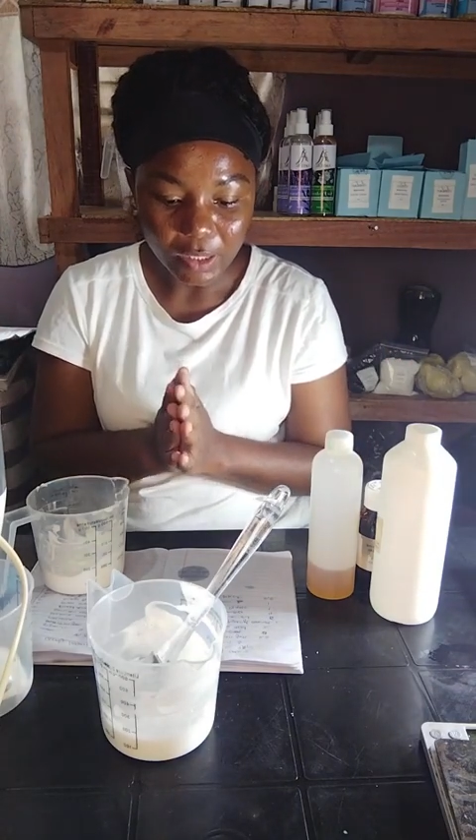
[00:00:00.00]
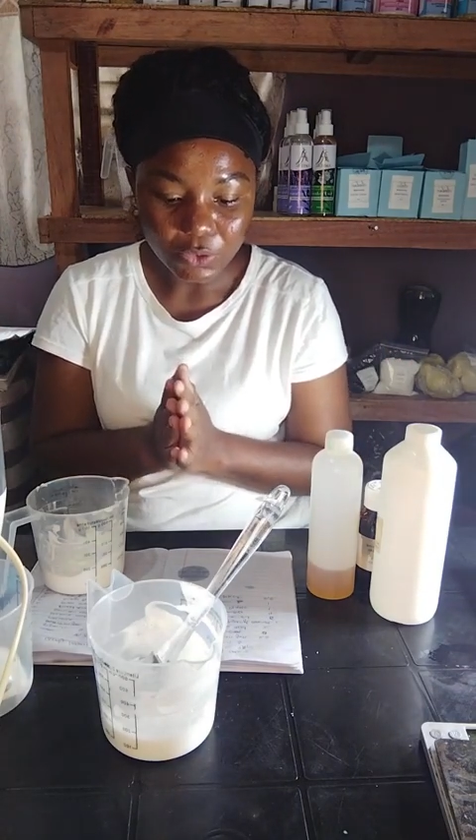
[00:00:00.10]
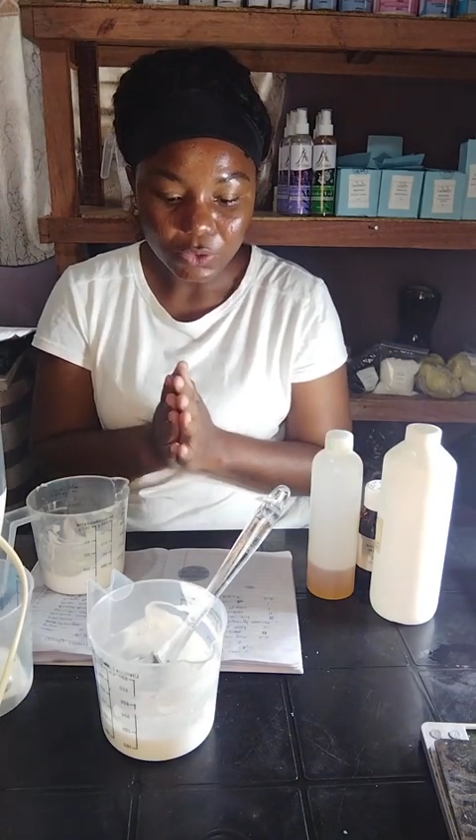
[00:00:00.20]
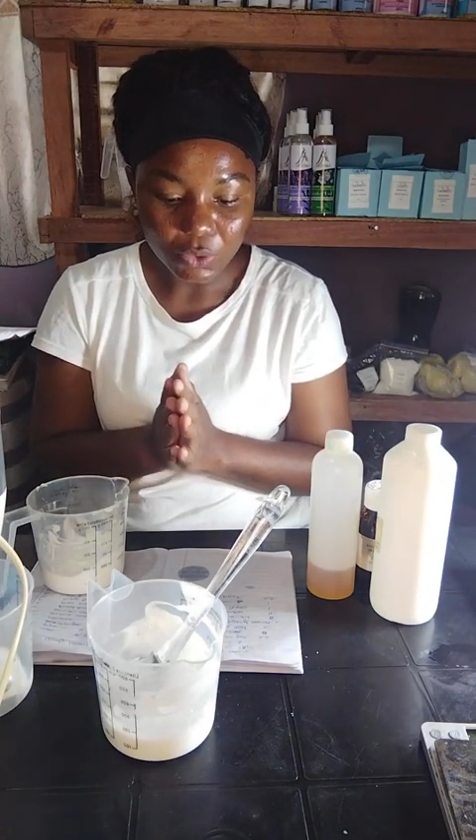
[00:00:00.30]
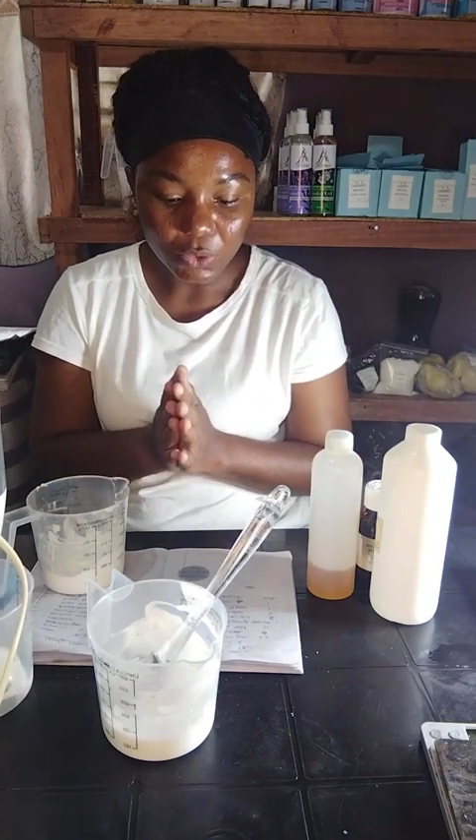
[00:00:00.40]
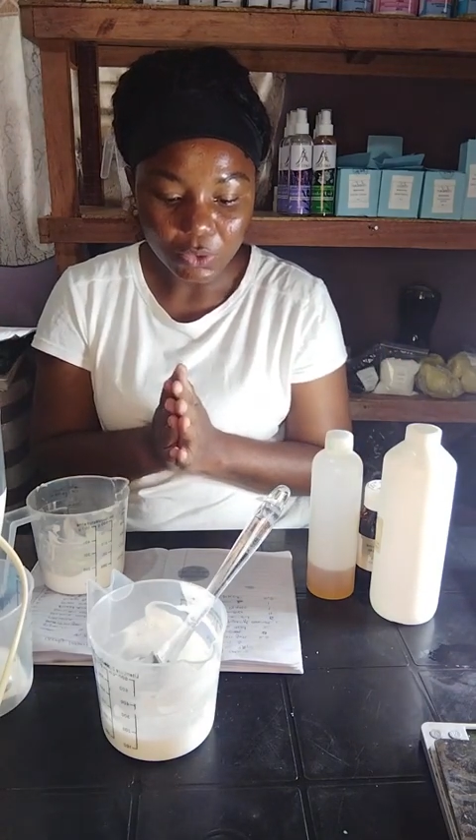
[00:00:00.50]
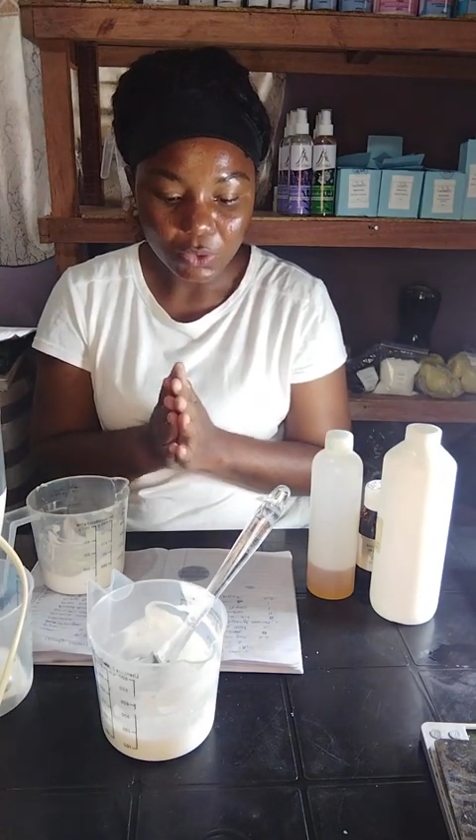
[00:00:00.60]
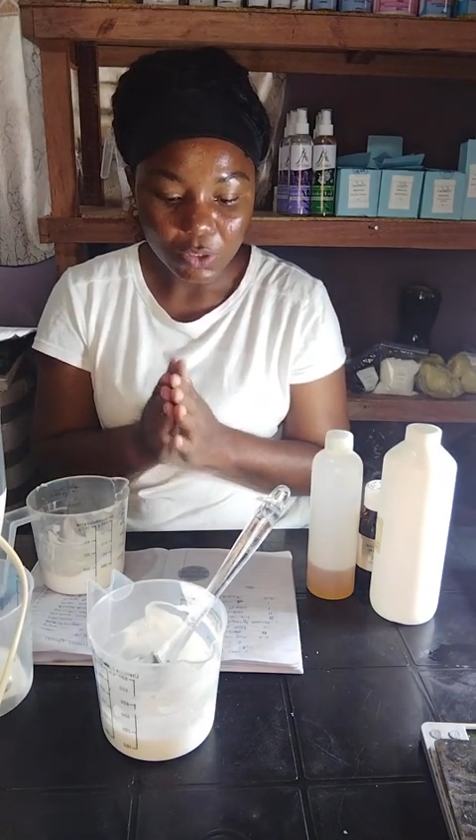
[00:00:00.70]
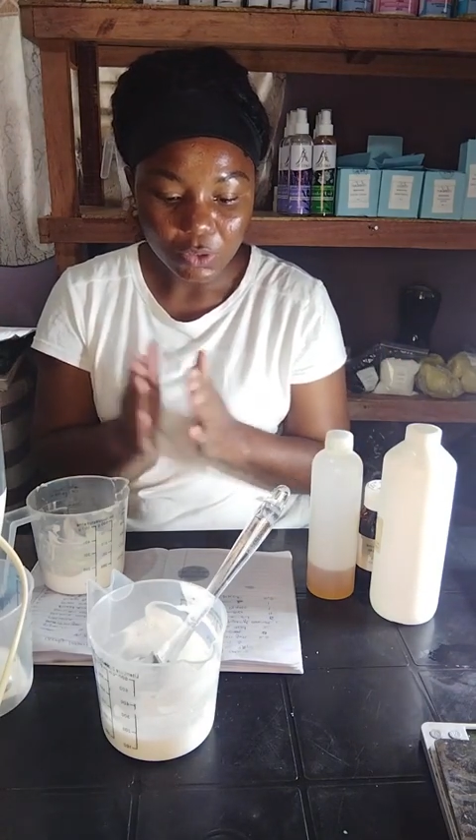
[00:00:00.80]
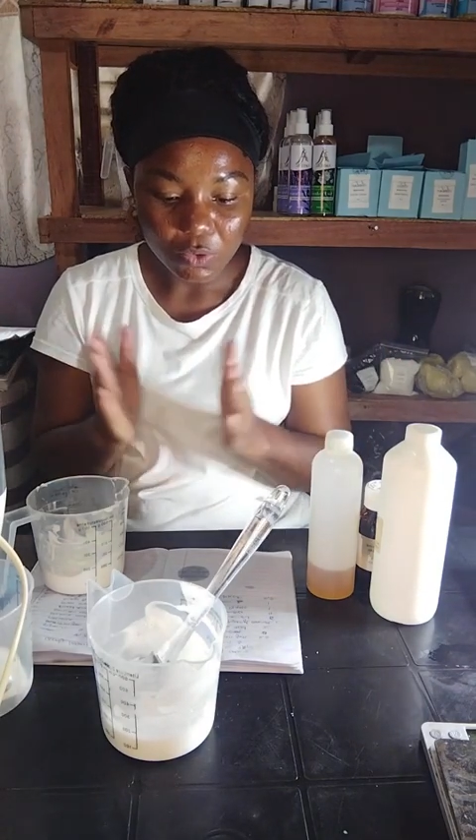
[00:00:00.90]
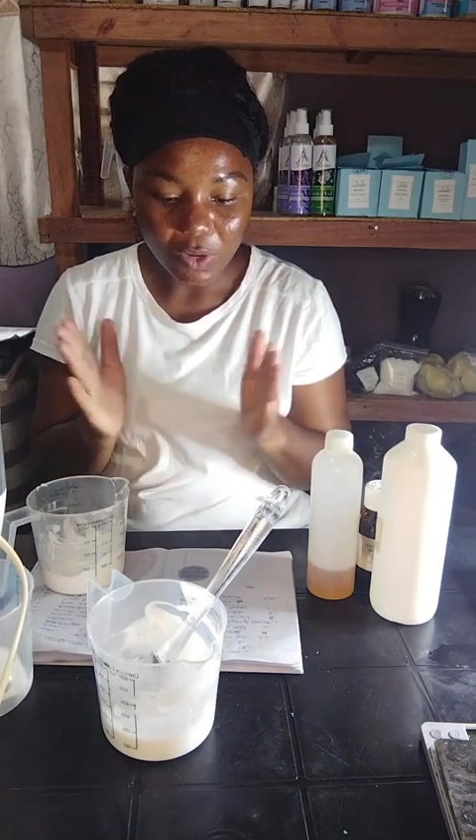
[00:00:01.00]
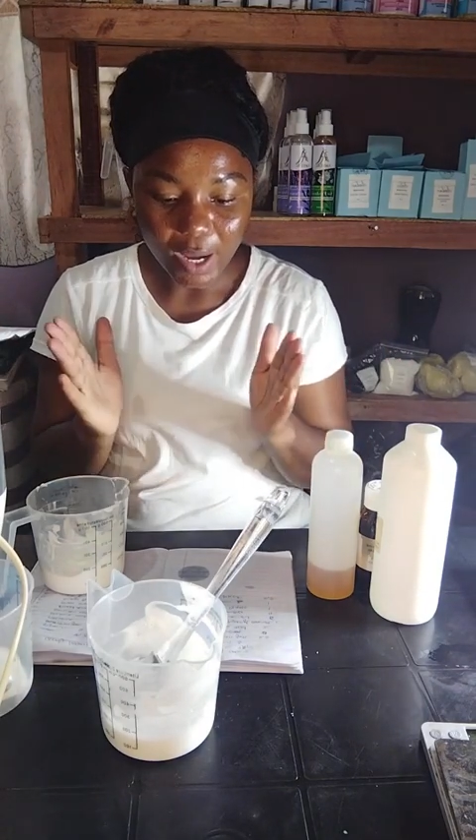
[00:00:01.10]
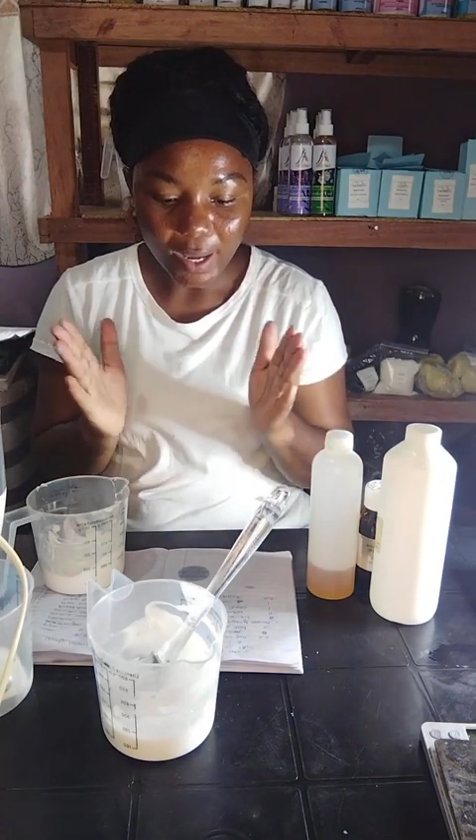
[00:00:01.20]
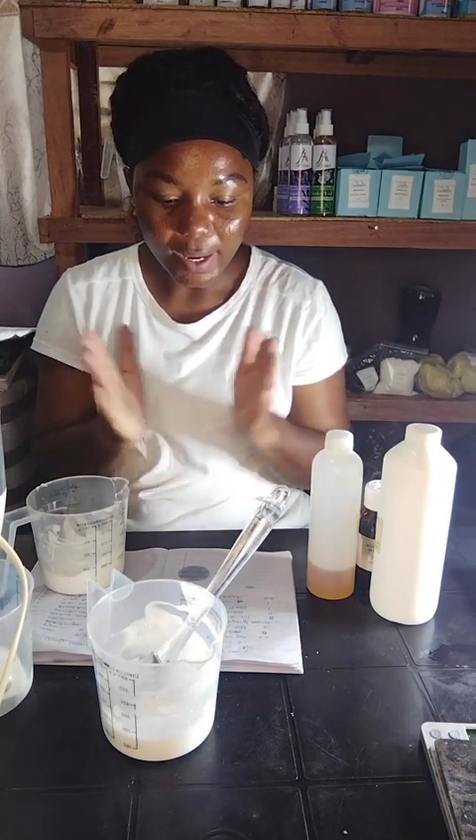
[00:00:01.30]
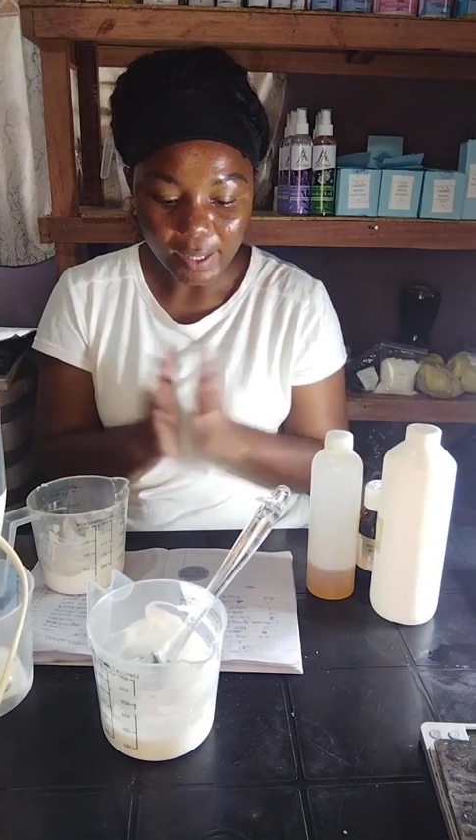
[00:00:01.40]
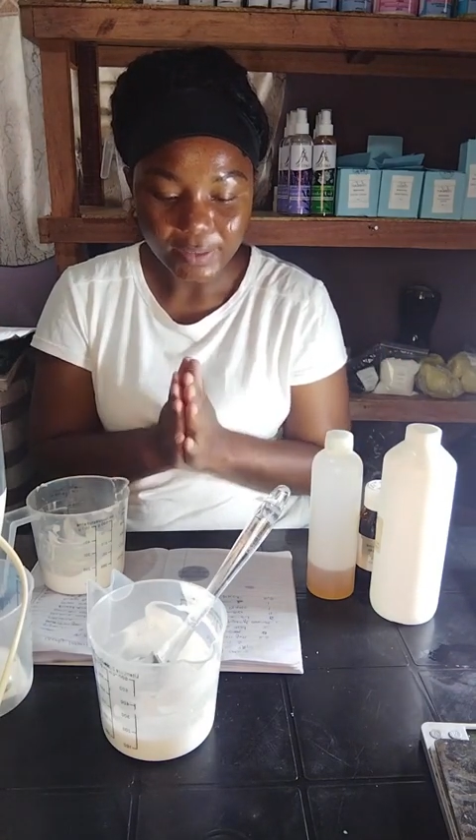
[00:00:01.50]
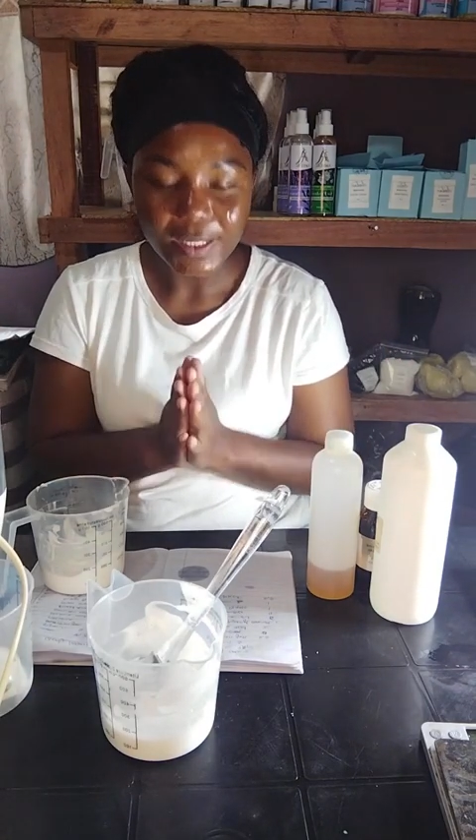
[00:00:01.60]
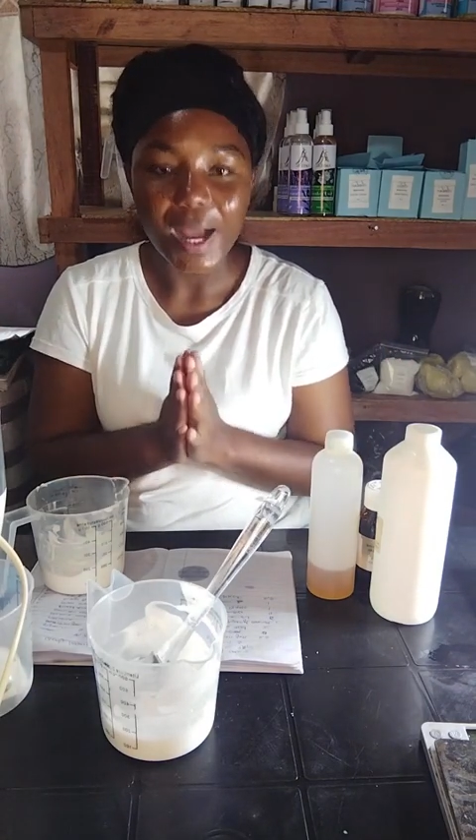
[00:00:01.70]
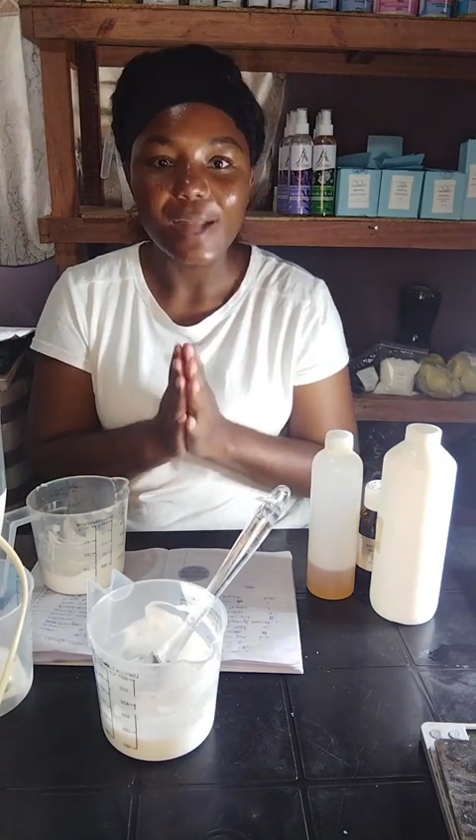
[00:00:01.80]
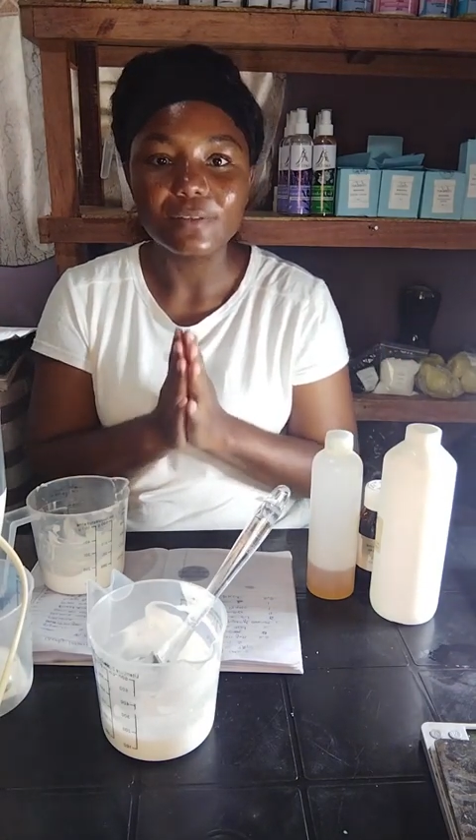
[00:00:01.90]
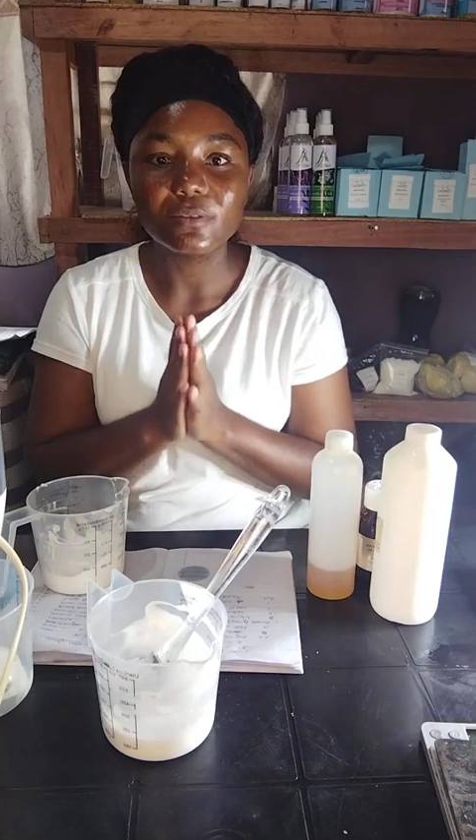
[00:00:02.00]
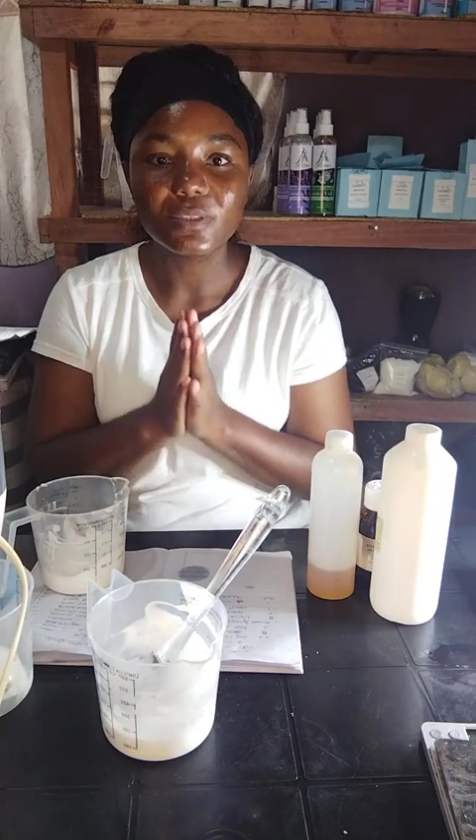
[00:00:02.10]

So go ahead and